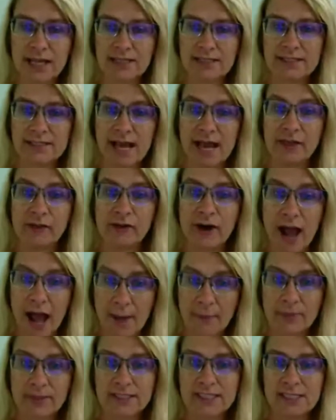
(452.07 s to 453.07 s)
And Schuyler
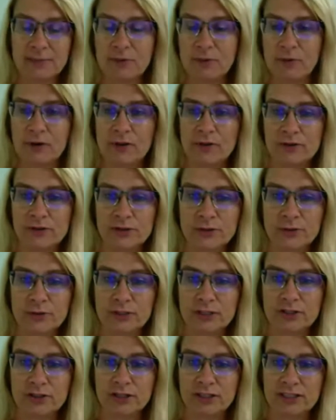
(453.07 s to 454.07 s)
happens to be one of those school
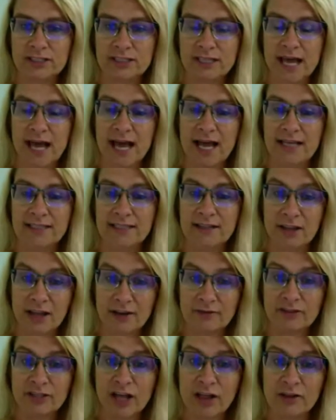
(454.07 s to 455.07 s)
districts that has a
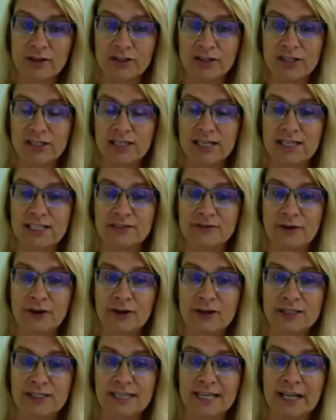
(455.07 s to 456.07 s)
lot of challenges as
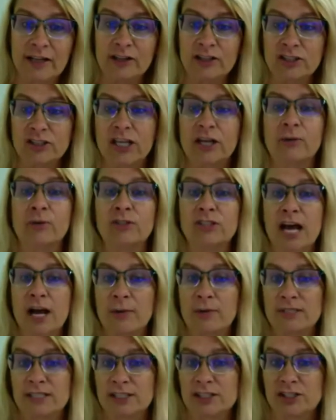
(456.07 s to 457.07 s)
far as English language
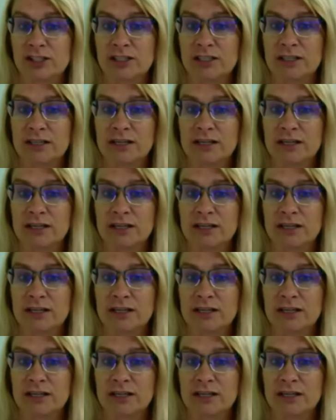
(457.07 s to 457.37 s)
acquisition.